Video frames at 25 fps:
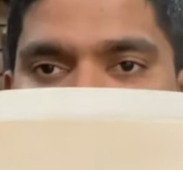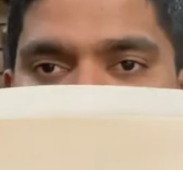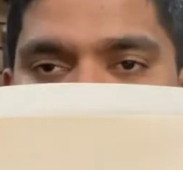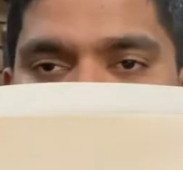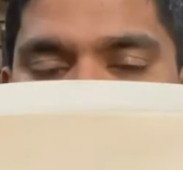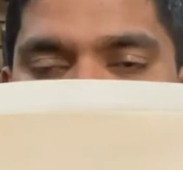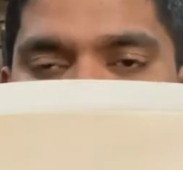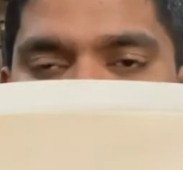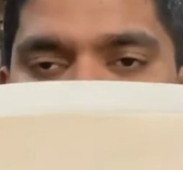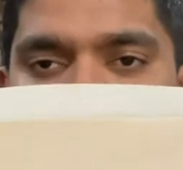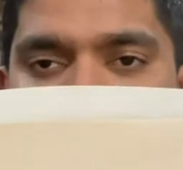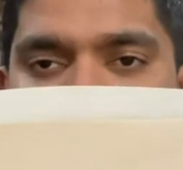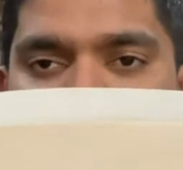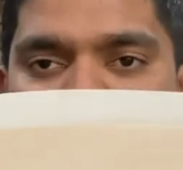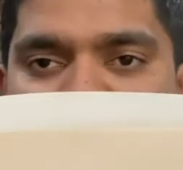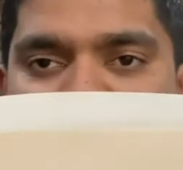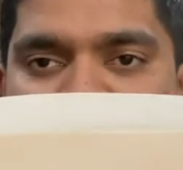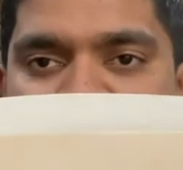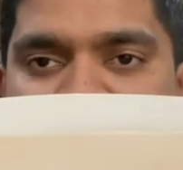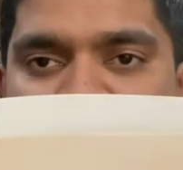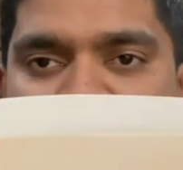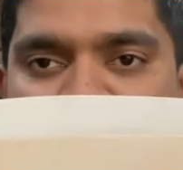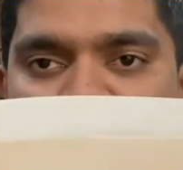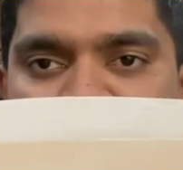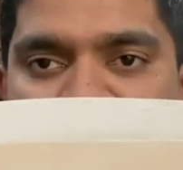take a look at this
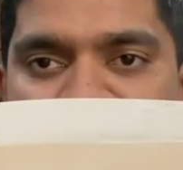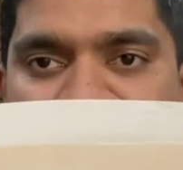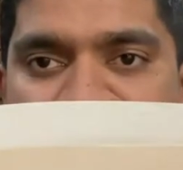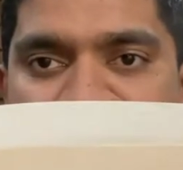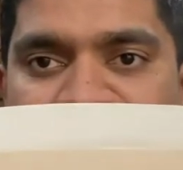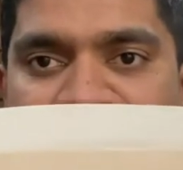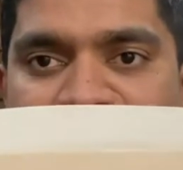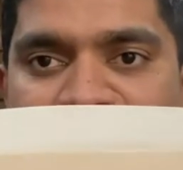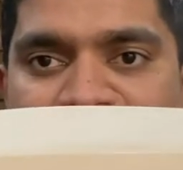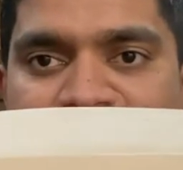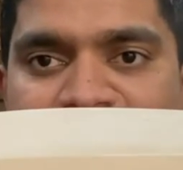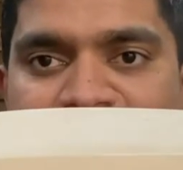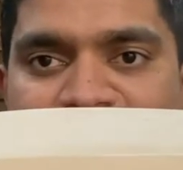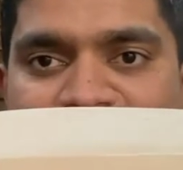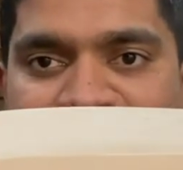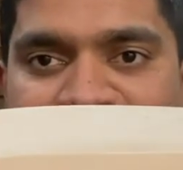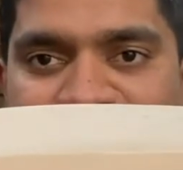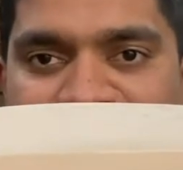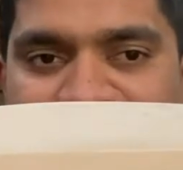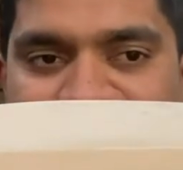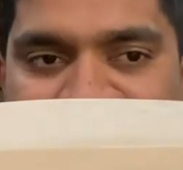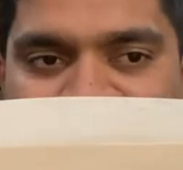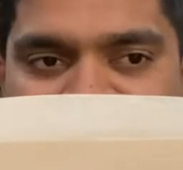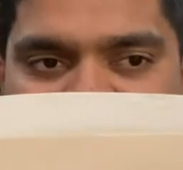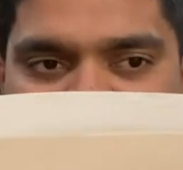profile guys.
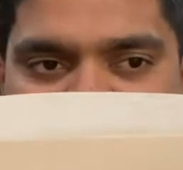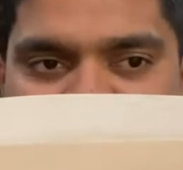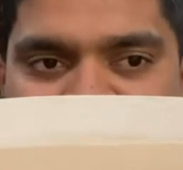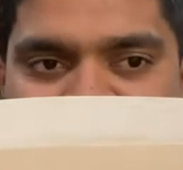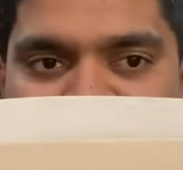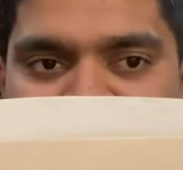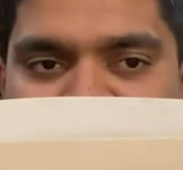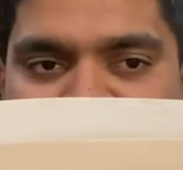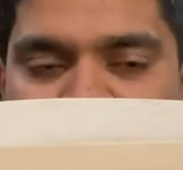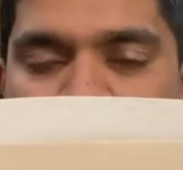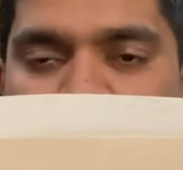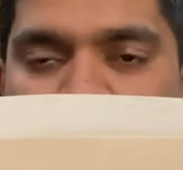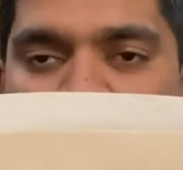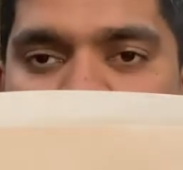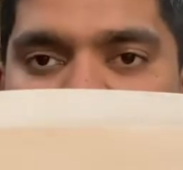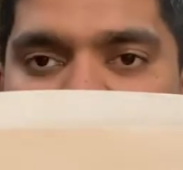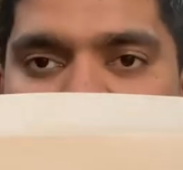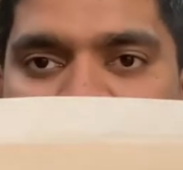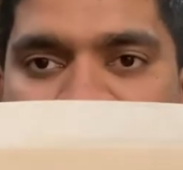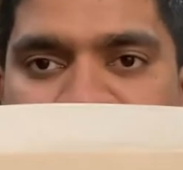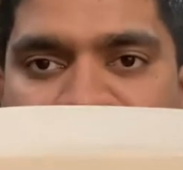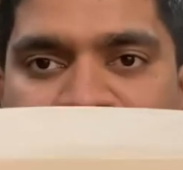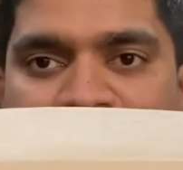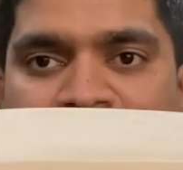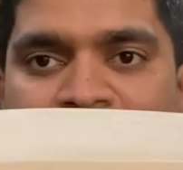This is what
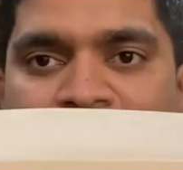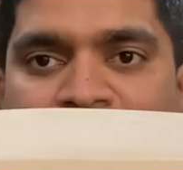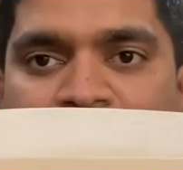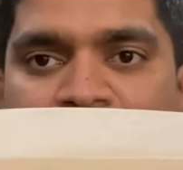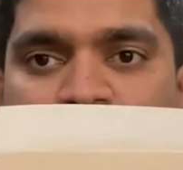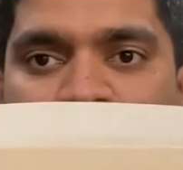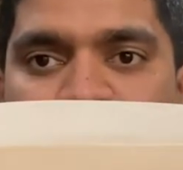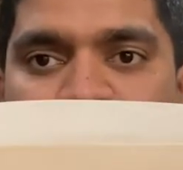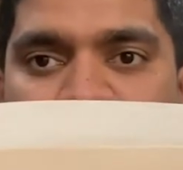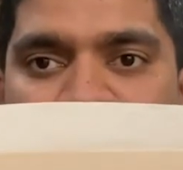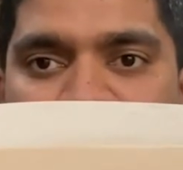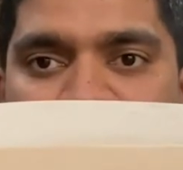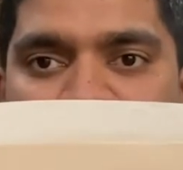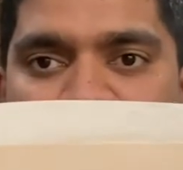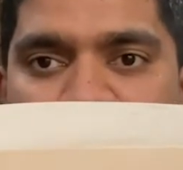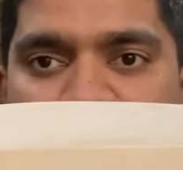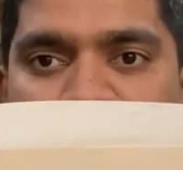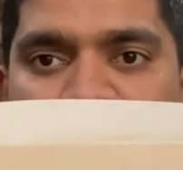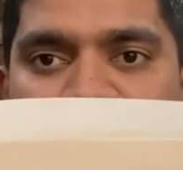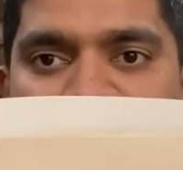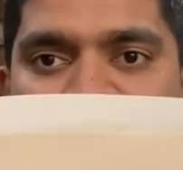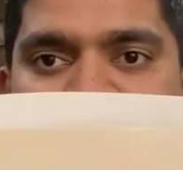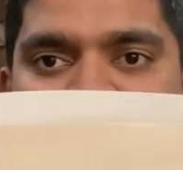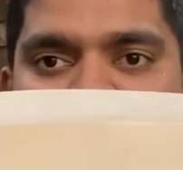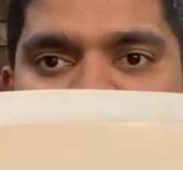we call
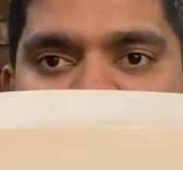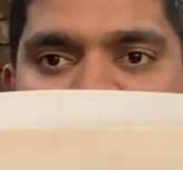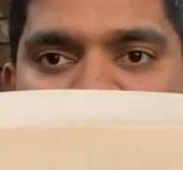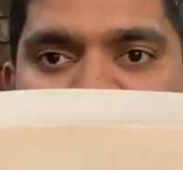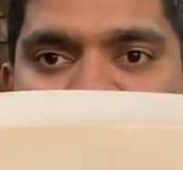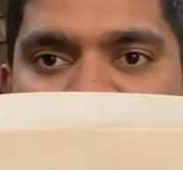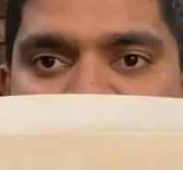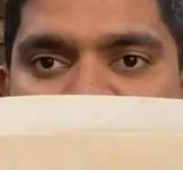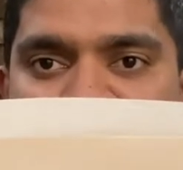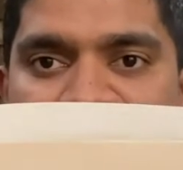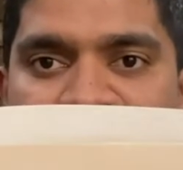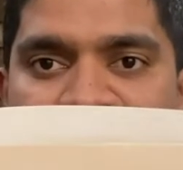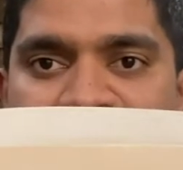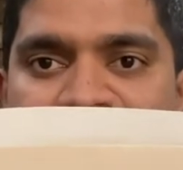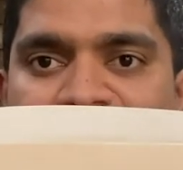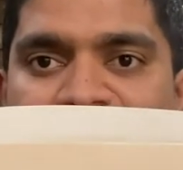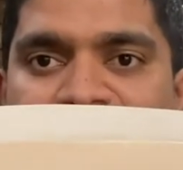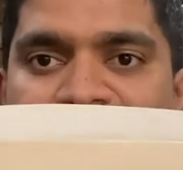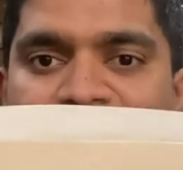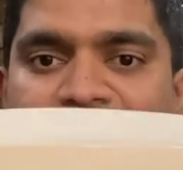as a profile.